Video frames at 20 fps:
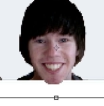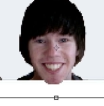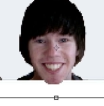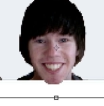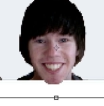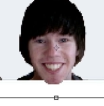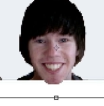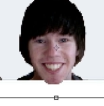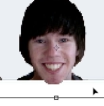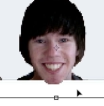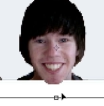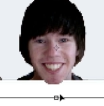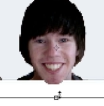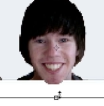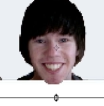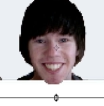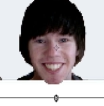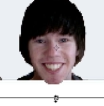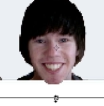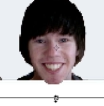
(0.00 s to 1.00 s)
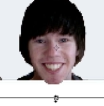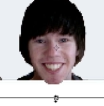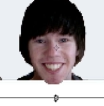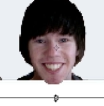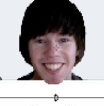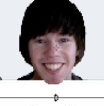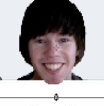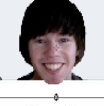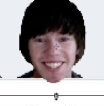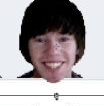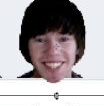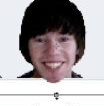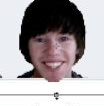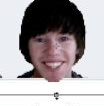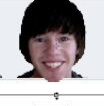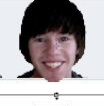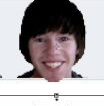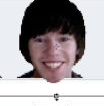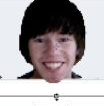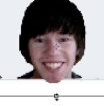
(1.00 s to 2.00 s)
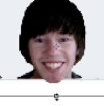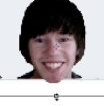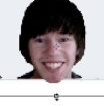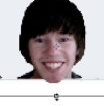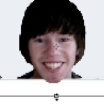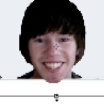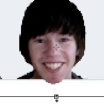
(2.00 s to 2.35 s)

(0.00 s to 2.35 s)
(silence)